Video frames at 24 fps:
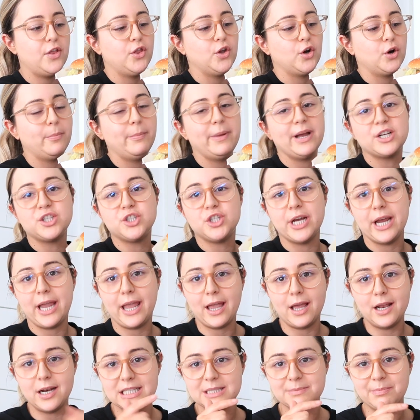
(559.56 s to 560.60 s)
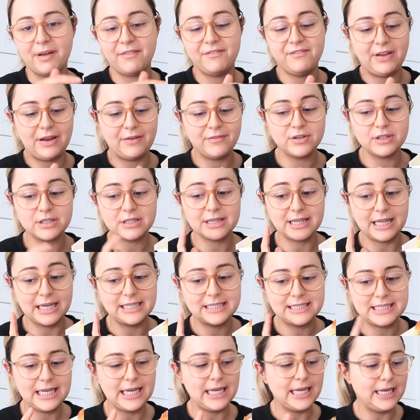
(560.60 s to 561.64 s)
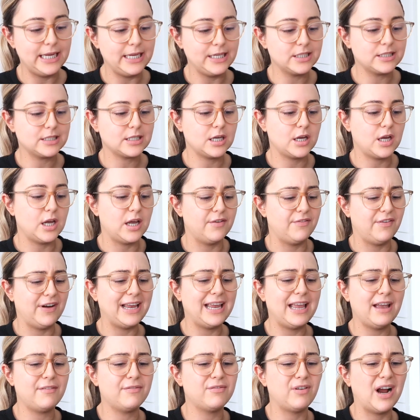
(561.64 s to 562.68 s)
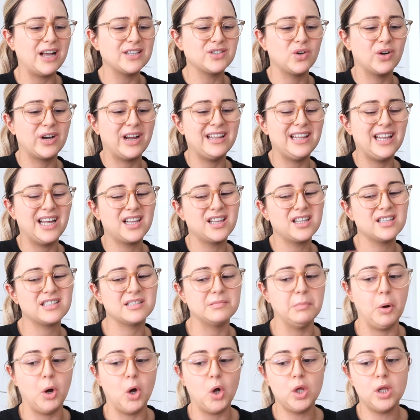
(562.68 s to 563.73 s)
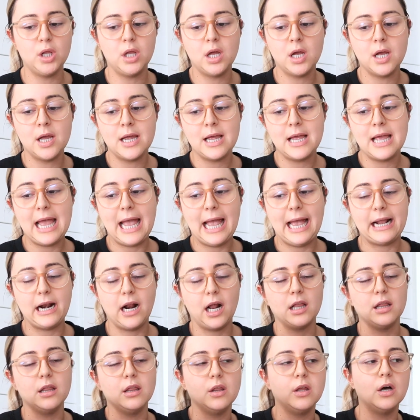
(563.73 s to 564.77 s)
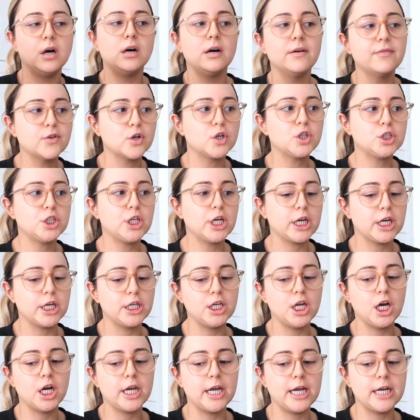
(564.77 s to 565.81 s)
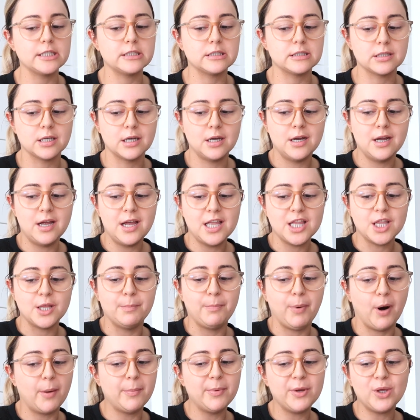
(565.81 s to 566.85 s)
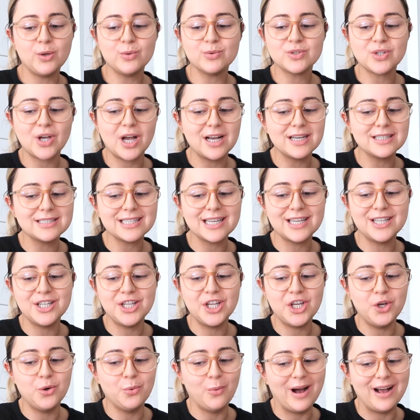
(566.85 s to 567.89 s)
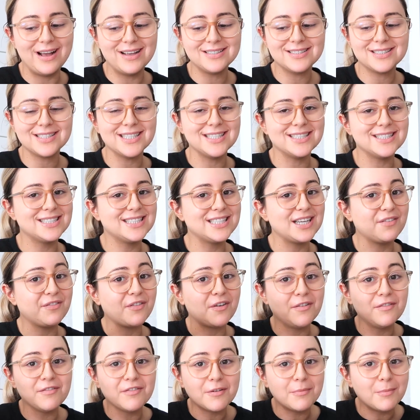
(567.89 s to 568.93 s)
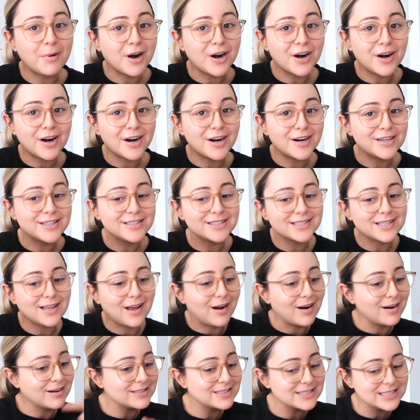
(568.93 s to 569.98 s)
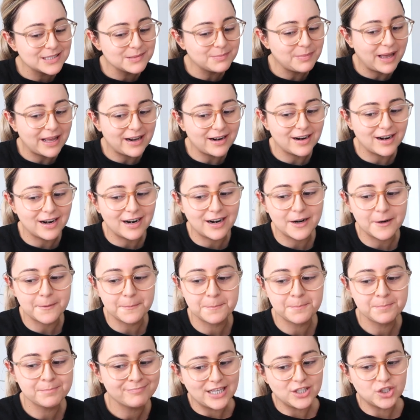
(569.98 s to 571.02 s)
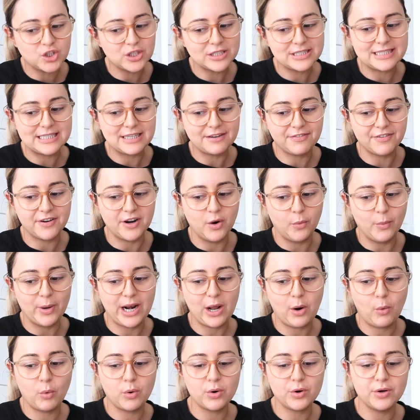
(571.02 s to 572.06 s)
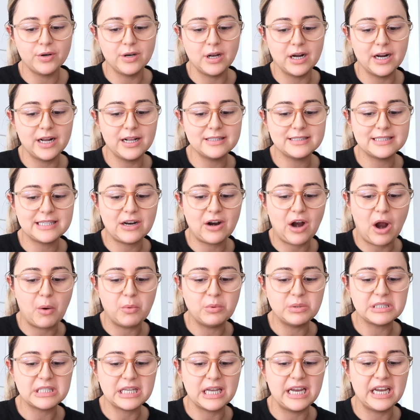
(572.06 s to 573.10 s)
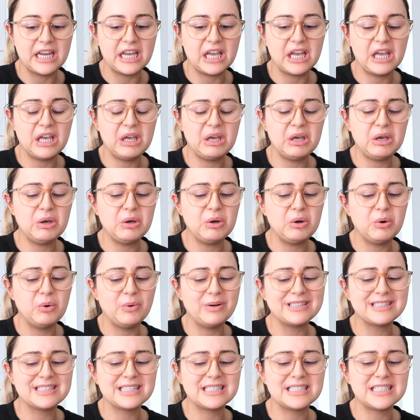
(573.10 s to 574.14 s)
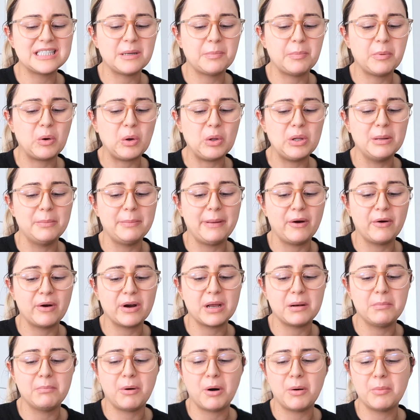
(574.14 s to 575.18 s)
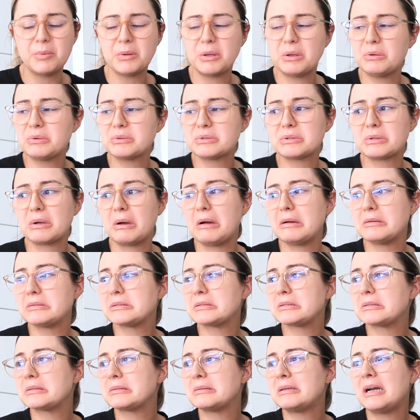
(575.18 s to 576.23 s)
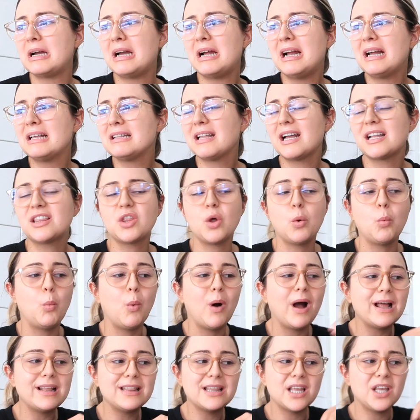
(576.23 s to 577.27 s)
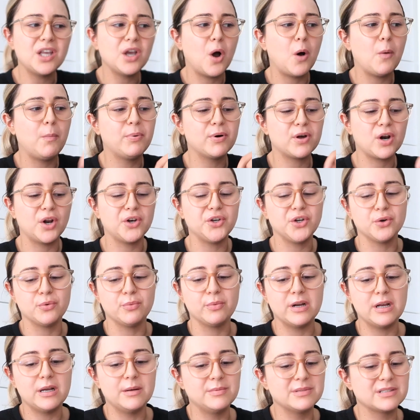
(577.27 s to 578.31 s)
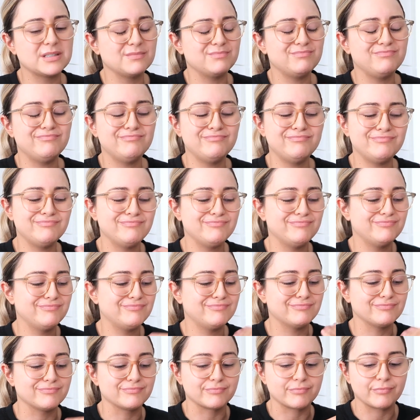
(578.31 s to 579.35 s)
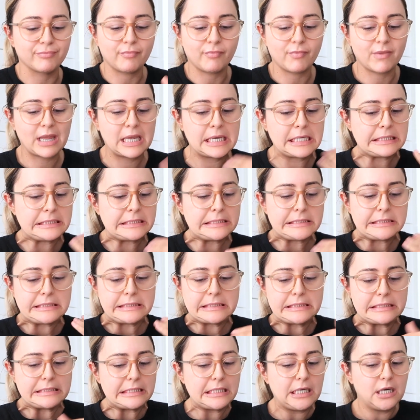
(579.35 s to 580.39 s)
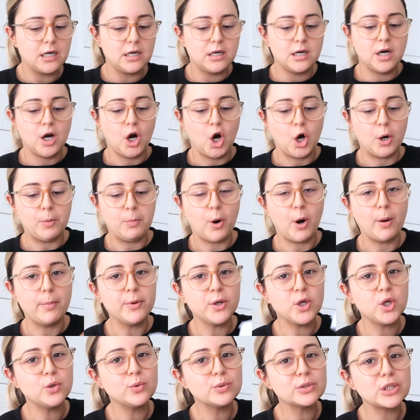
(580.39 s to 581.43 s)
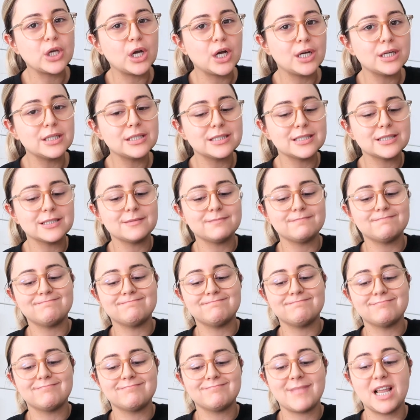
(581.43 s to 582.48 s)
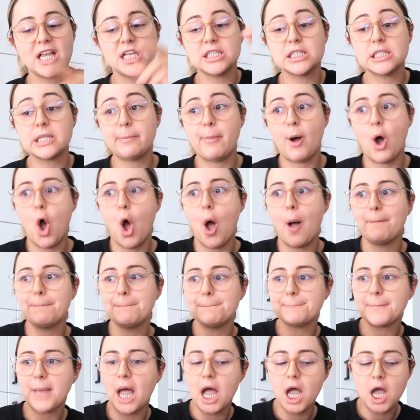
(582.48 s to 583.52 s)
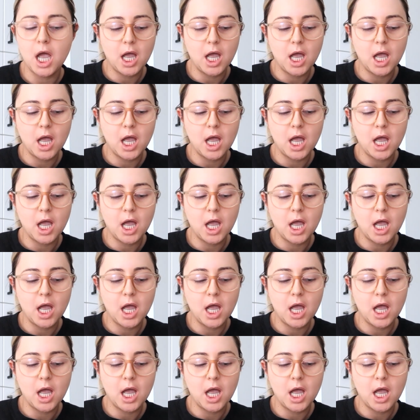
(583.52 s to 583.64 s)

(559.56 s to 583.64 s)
Their McChicken, it's my favorite thing to eat. If I get fries, I'll get like the small and I love their chicken nuggets. The barbecue sauce in the US is different from ours. Ours is better. It's just different. When I ordered nuggets there, I was like, ew, it's the typical American barbecue sauce. Like the one that y'all put on your ribs. Mm-mm. Our barbecue sauce is the bomb.